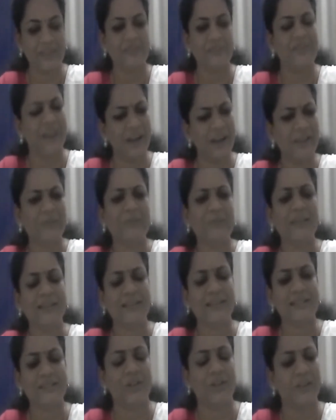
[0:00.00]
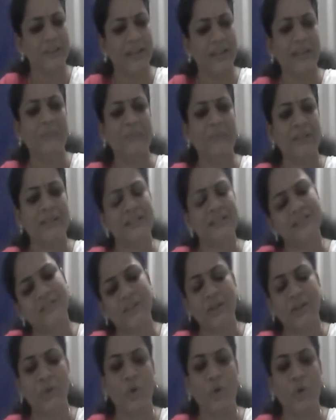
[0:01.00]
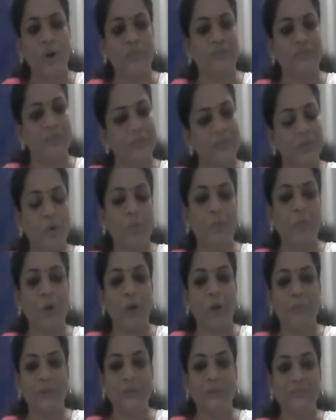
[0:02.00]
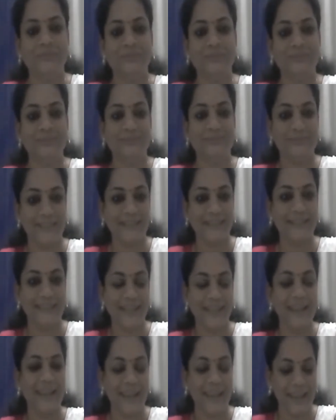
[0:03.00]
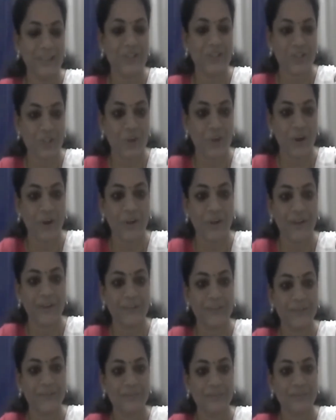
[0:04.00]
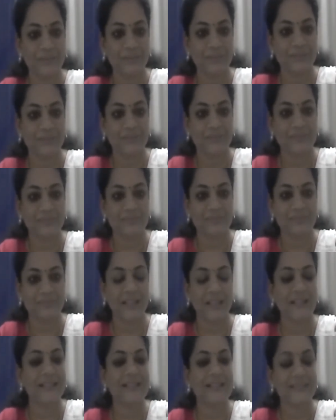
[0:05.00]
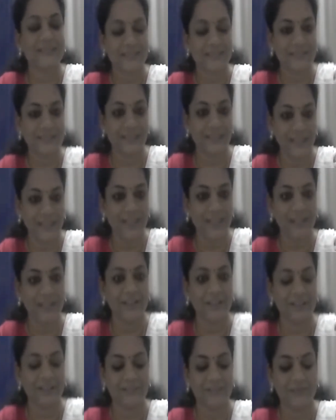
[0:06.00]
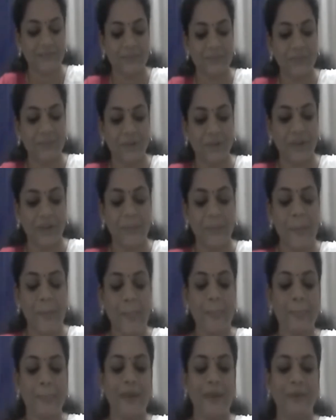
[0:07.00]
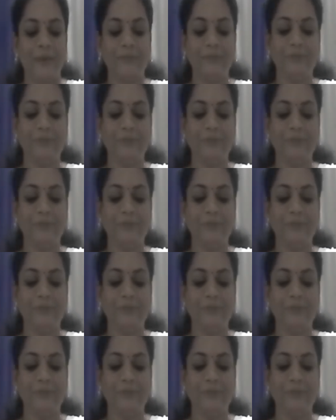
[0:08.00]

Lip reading: 5 minutes or 10 minutes will go off, no problem. That they enjoy. That is the need. Okay, then